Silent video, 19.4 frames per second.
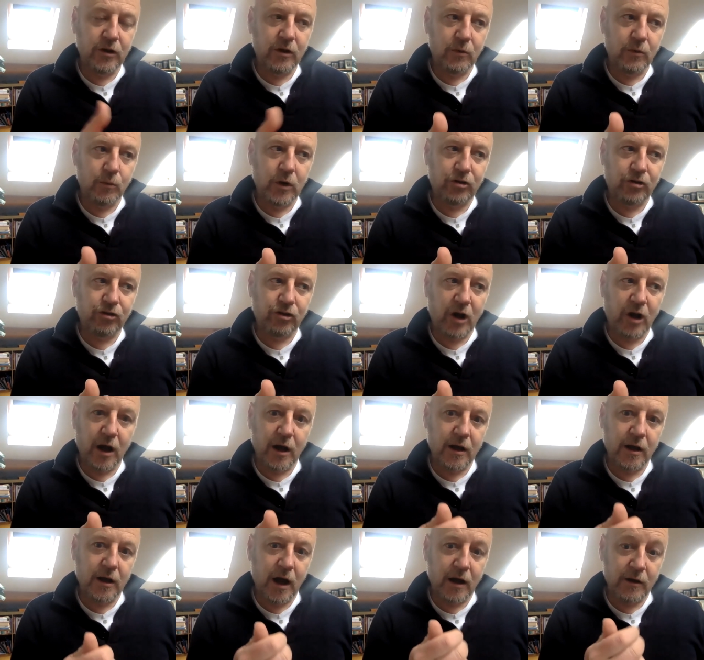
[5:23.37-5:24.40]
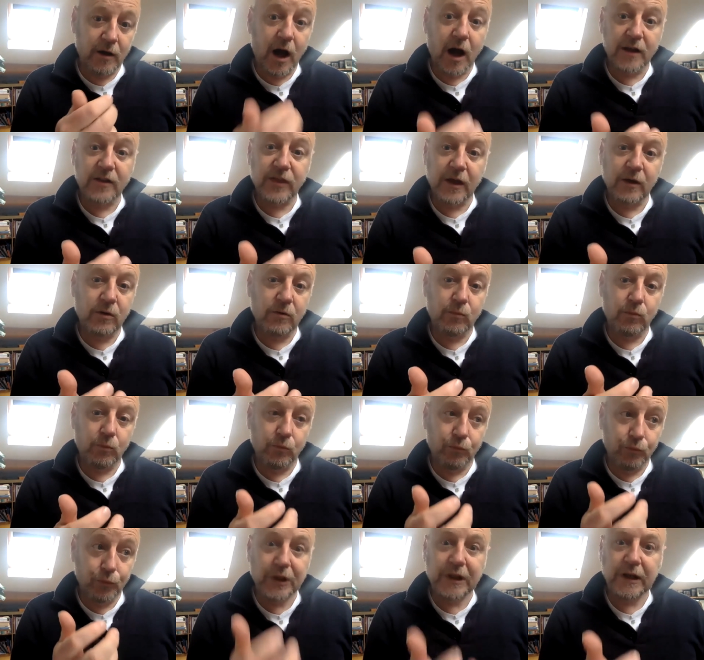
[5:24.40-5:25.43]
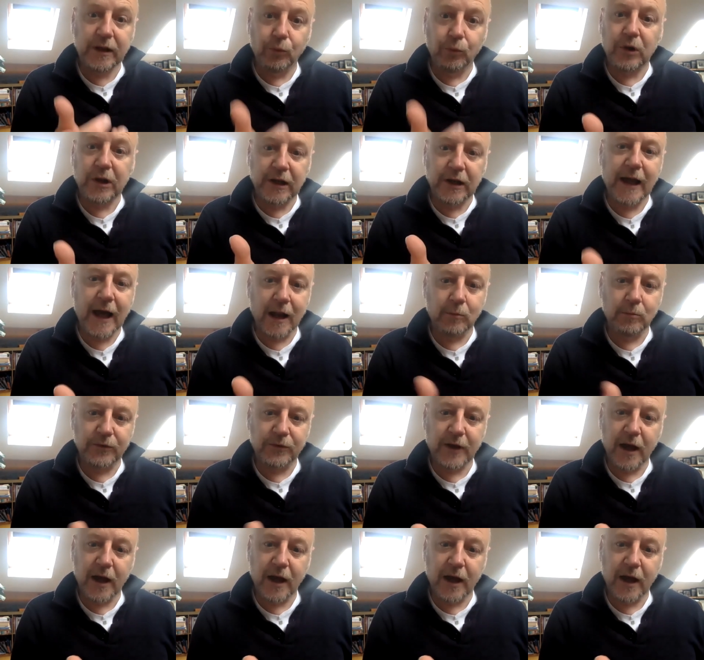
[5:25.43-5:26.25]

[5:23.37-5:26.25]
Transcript: which I, I, I, think really, really helped.